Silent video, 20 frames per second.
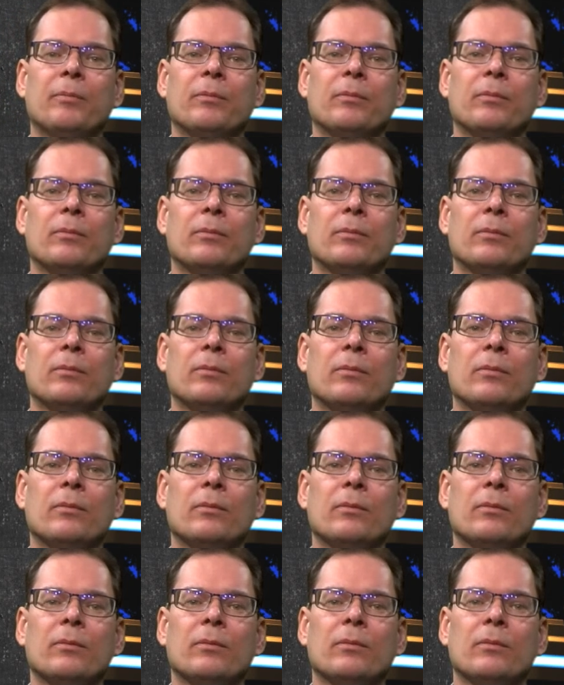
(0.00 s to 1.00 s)

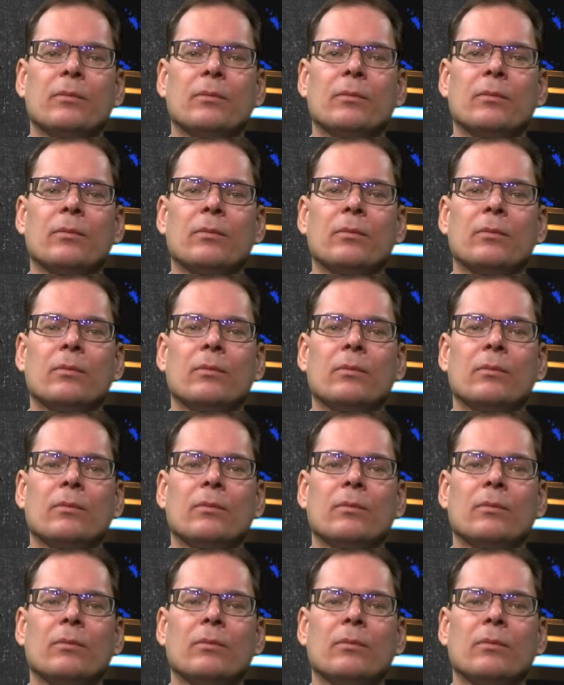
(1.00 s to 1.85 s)
[no speech]